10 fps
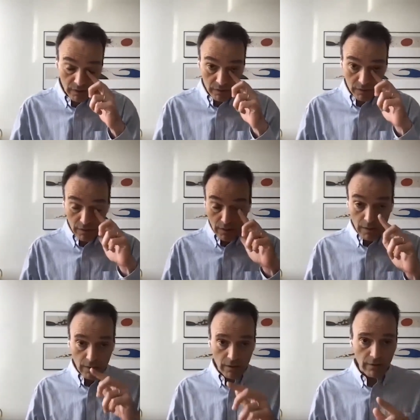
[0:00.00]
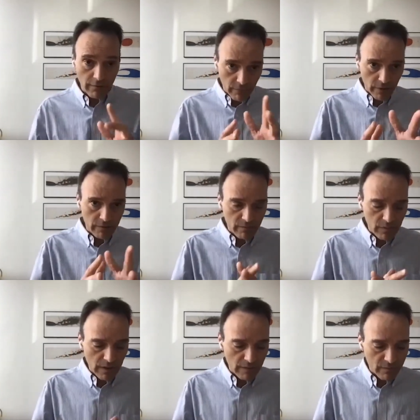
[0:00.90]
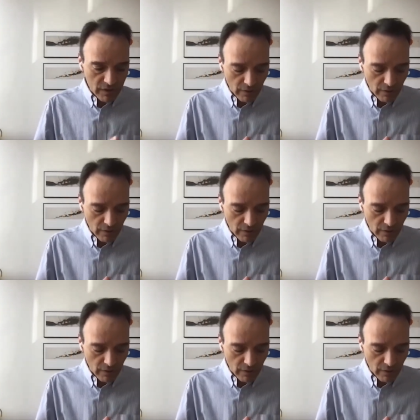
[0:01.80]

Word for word: because of, of what um,